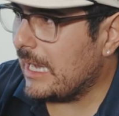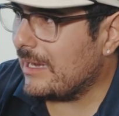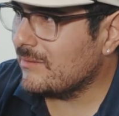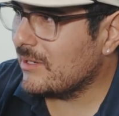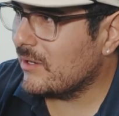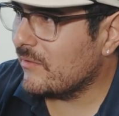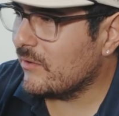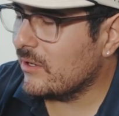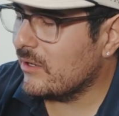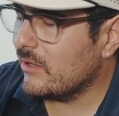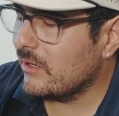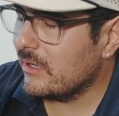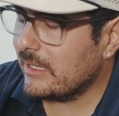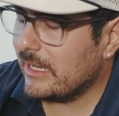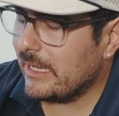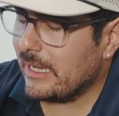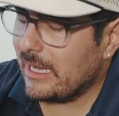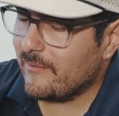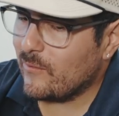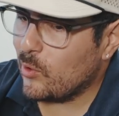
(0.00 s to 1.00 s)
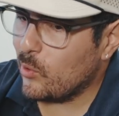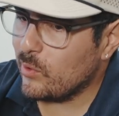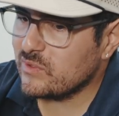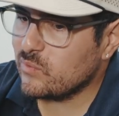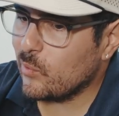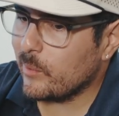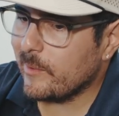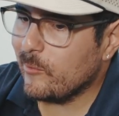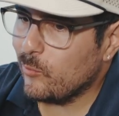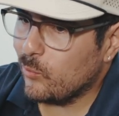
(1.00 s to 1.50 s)
I've always
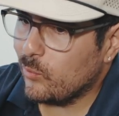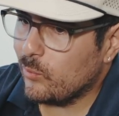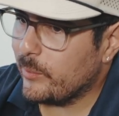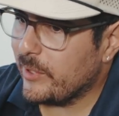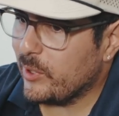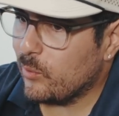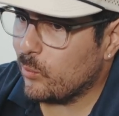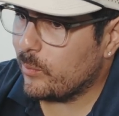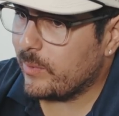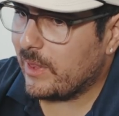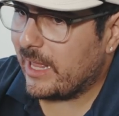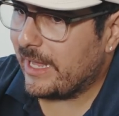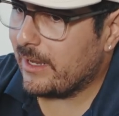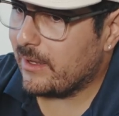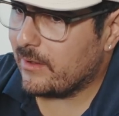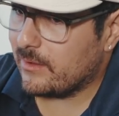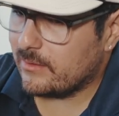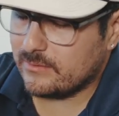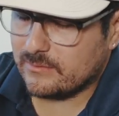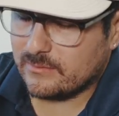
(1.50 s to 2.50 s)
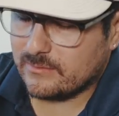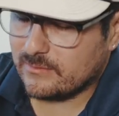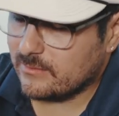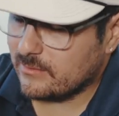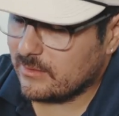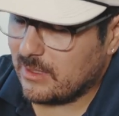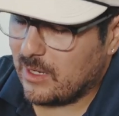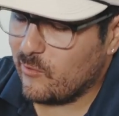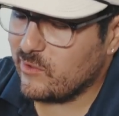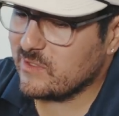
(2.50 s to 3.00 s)
been like,
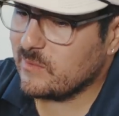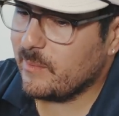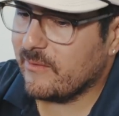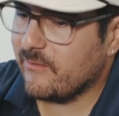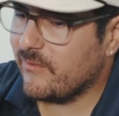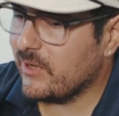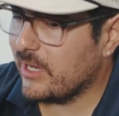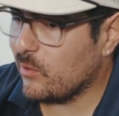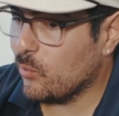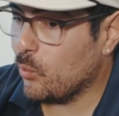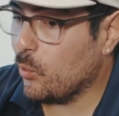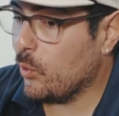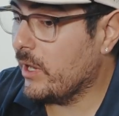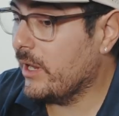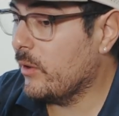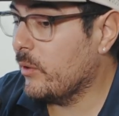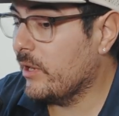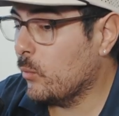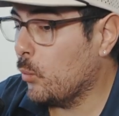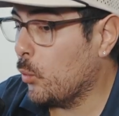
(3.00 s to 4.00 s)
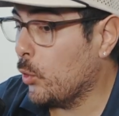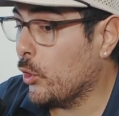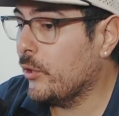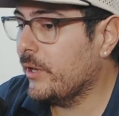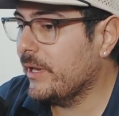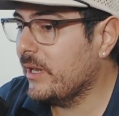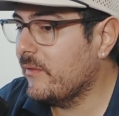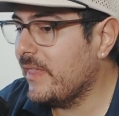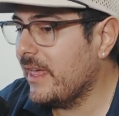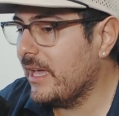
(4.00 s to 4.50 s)
always been fucking
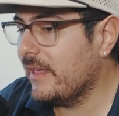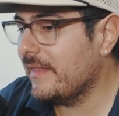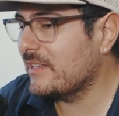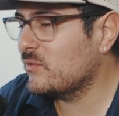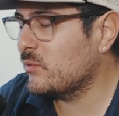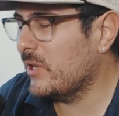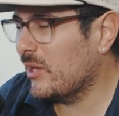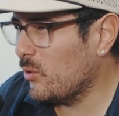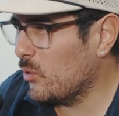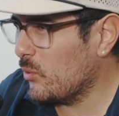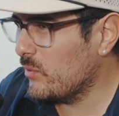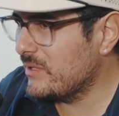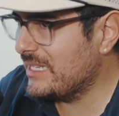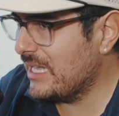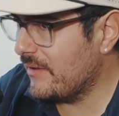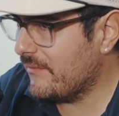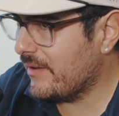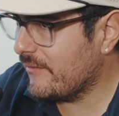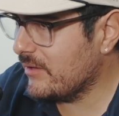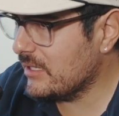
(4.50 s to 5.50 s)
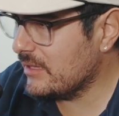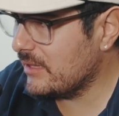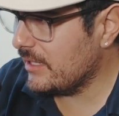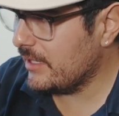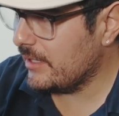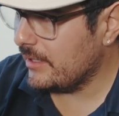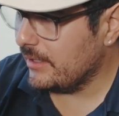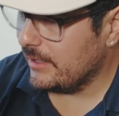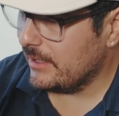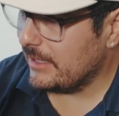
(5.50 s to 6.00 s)
worried of that. That's why I don't always give
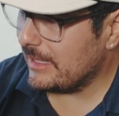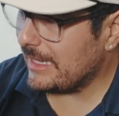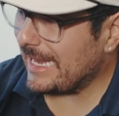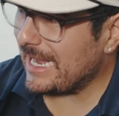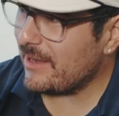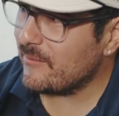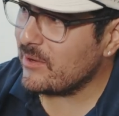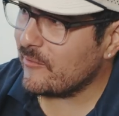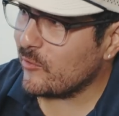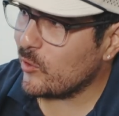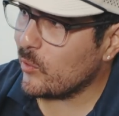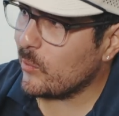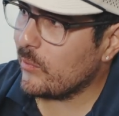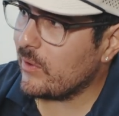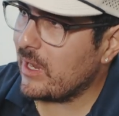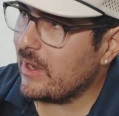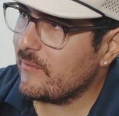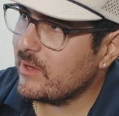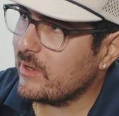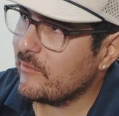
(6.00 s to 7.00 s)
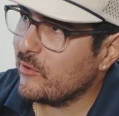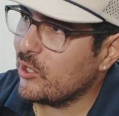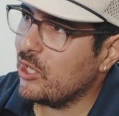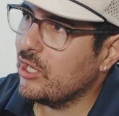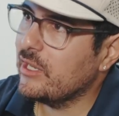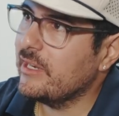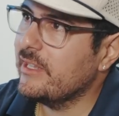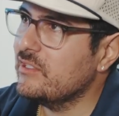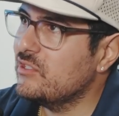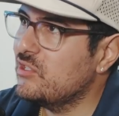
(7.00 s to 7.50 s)
everything. Like I've never
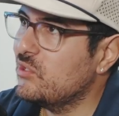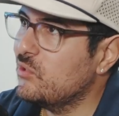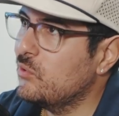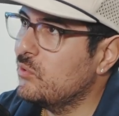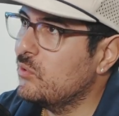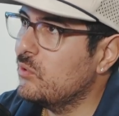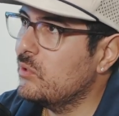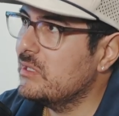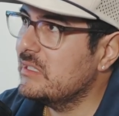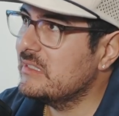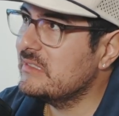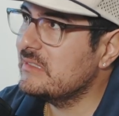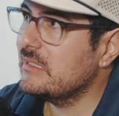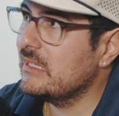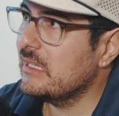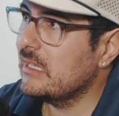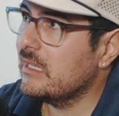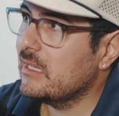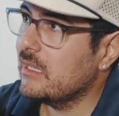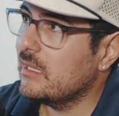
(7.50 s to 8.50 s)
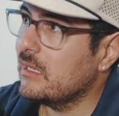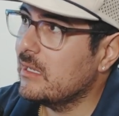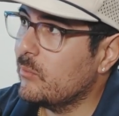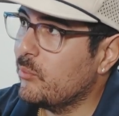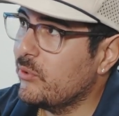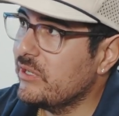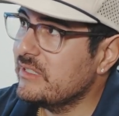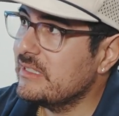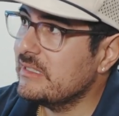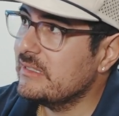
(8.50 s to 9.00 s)
gone into a listing
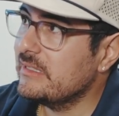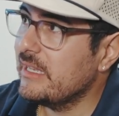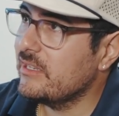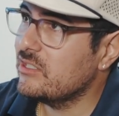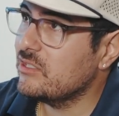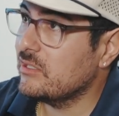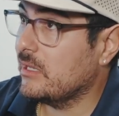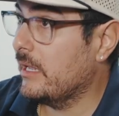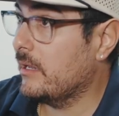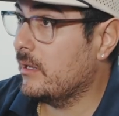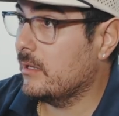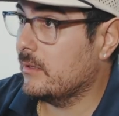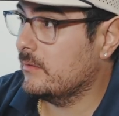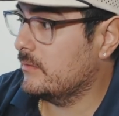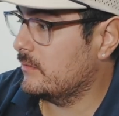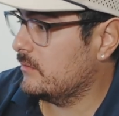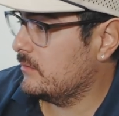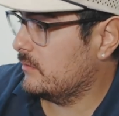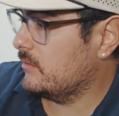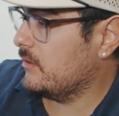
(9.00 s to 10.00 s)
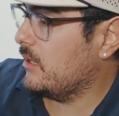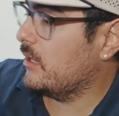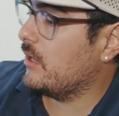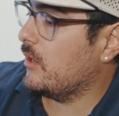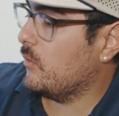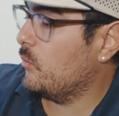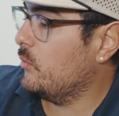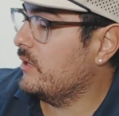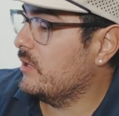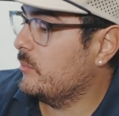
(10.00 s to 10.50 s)
presentation, like knock
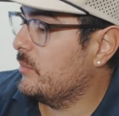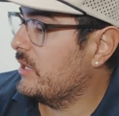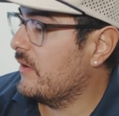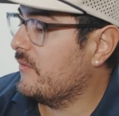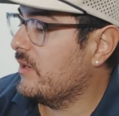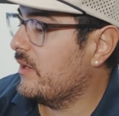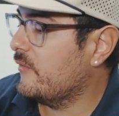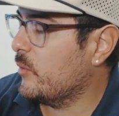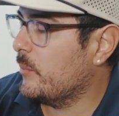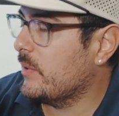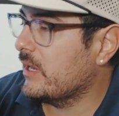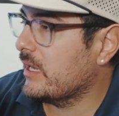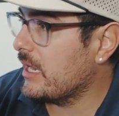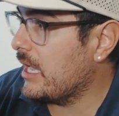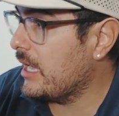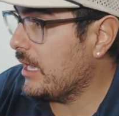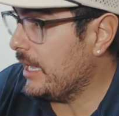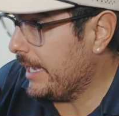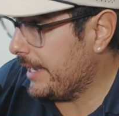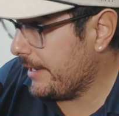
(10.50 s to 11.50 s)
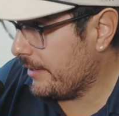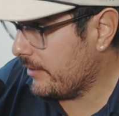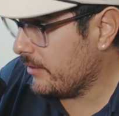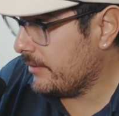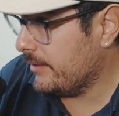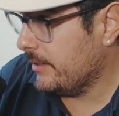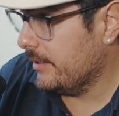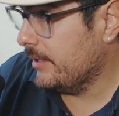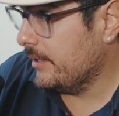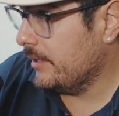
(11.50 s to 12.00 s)
on wood, but I've never been not
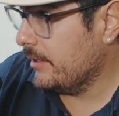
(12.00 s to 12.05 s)
hired.